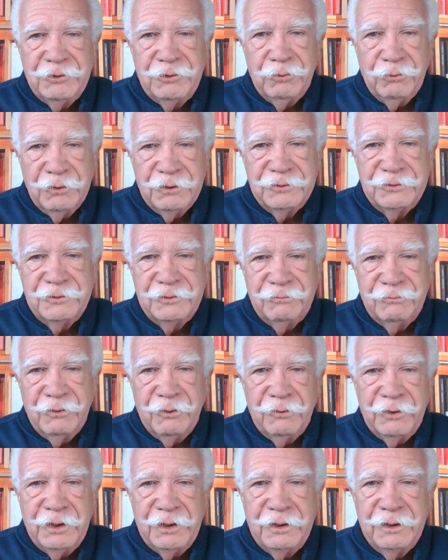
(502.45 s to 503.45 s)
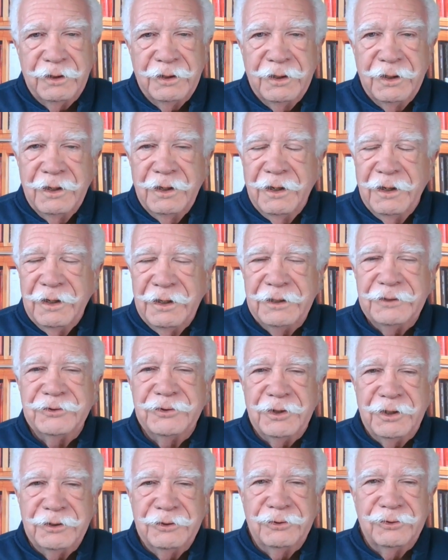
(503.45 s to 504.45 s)
towards the voting, it's
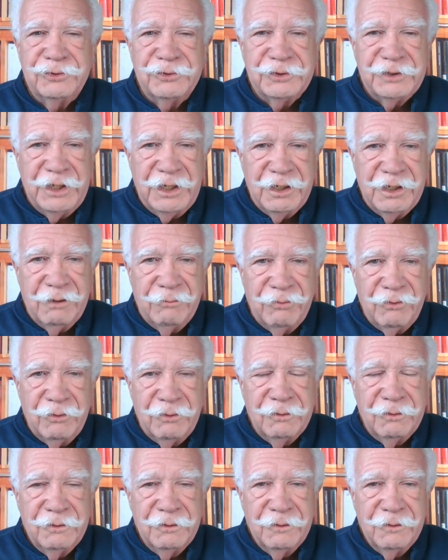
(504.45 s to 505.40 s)
understandable.